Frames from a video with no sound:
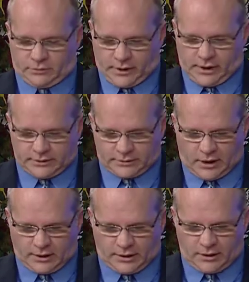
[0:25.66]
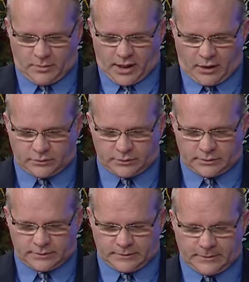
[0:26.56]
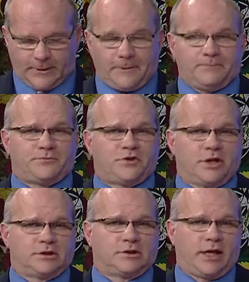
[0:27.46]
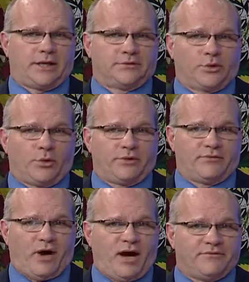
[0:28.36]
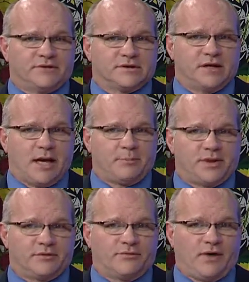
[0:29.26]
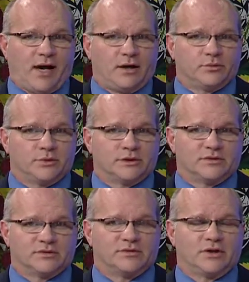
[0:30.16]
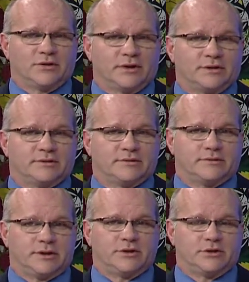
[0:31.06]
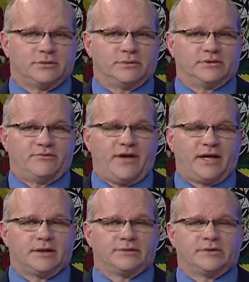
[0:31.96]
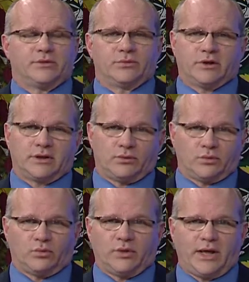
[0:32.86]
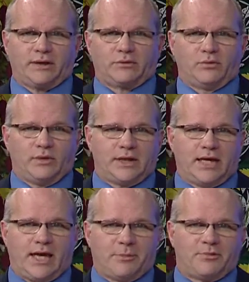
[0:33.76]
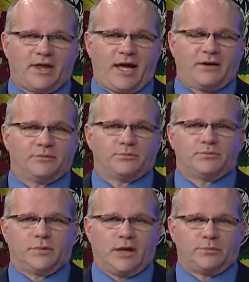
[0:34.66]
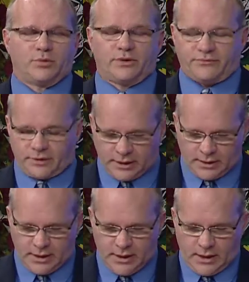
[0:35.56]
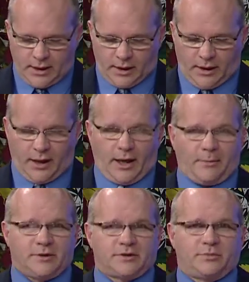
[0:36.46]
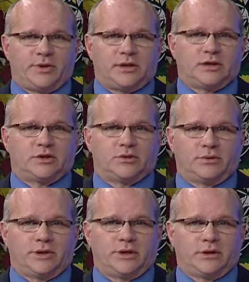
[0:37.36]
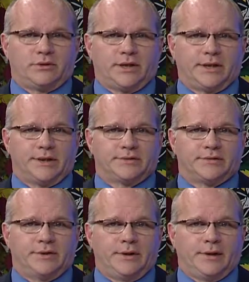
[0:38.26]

and talking about Judge Lennon's oath of office not being filed, which is a serious issue. It's a vacancy. We're going to recap that briefly. But the big issue here is,